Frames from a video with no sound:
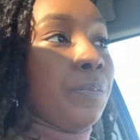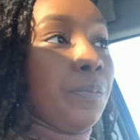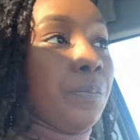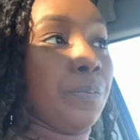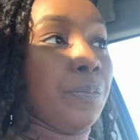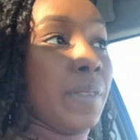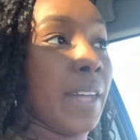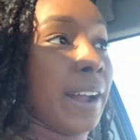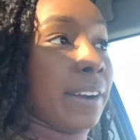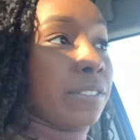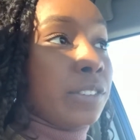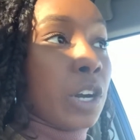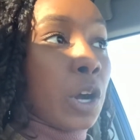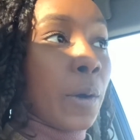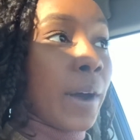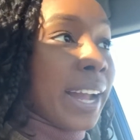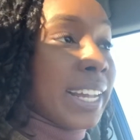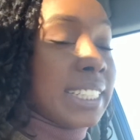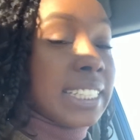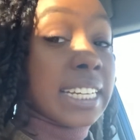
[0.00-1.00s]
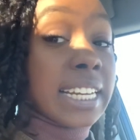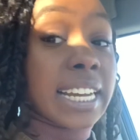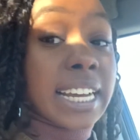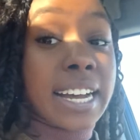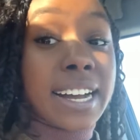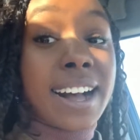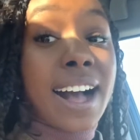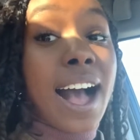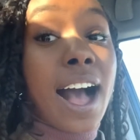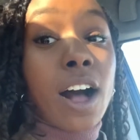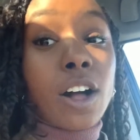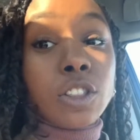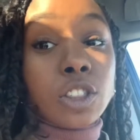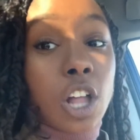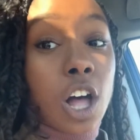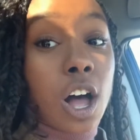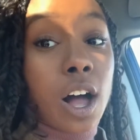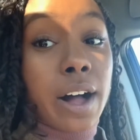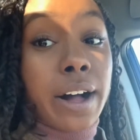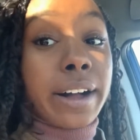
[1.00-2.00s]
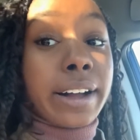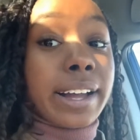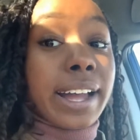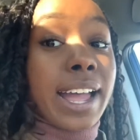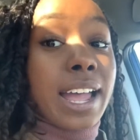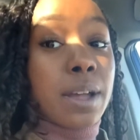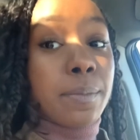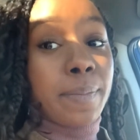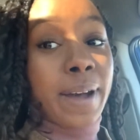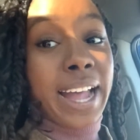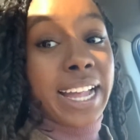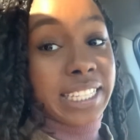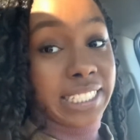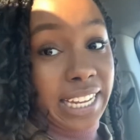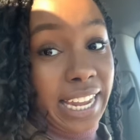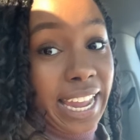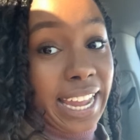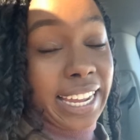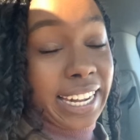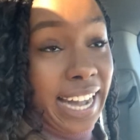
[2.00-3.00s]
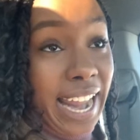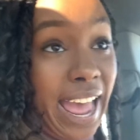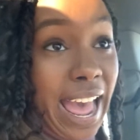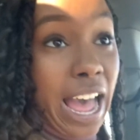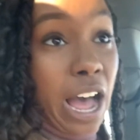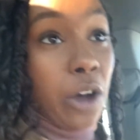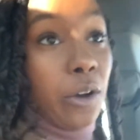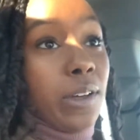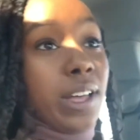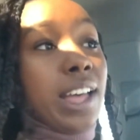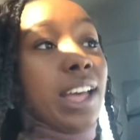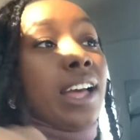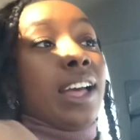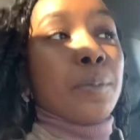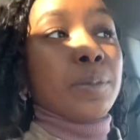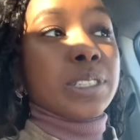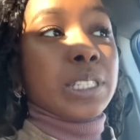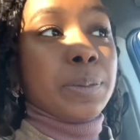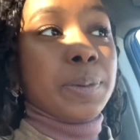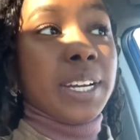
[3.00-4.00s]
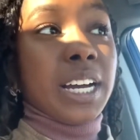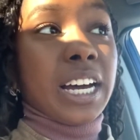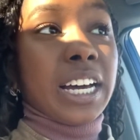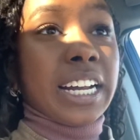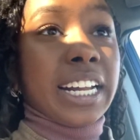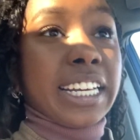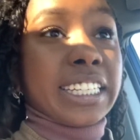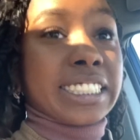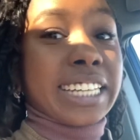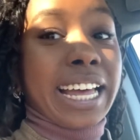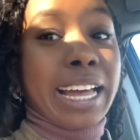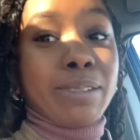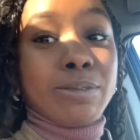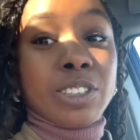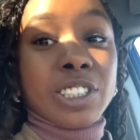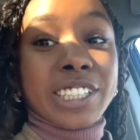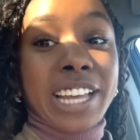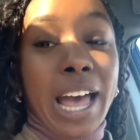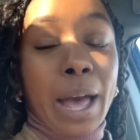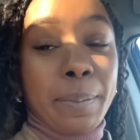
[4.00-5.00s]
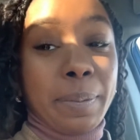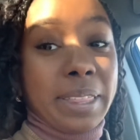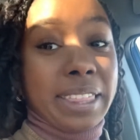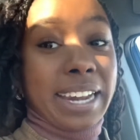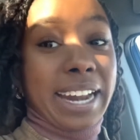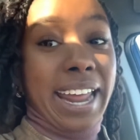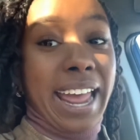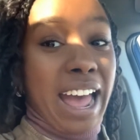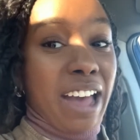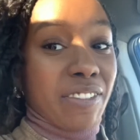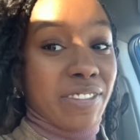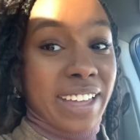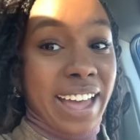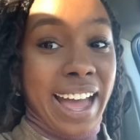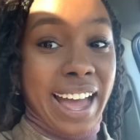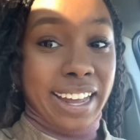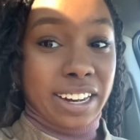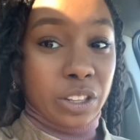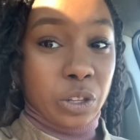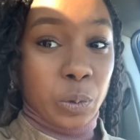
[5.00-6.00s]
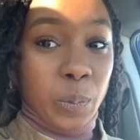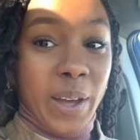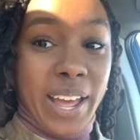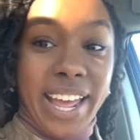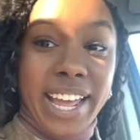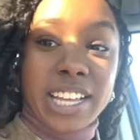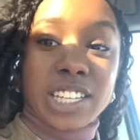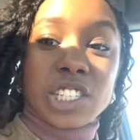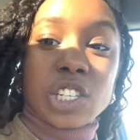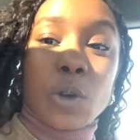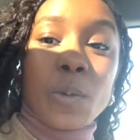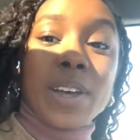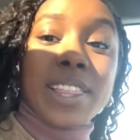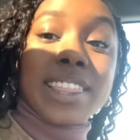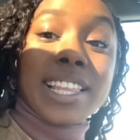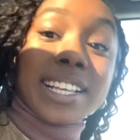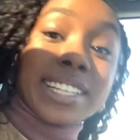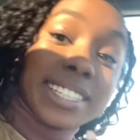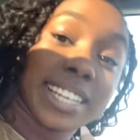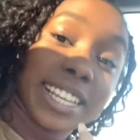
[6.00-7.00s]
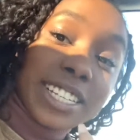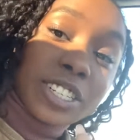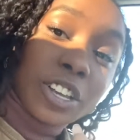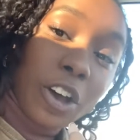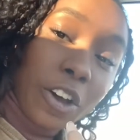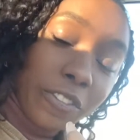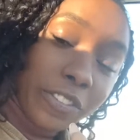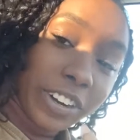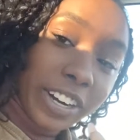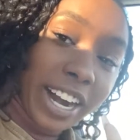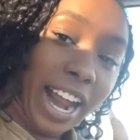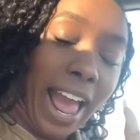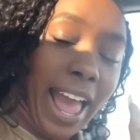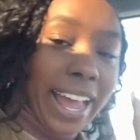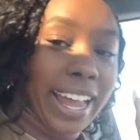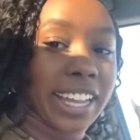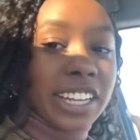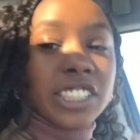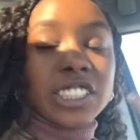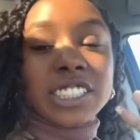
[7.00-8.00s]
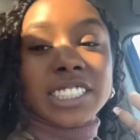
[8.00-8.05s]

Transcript: they have no idea how long it might take now. To be honest, I'm just happy that I have that out of the way. So when this is over, I can just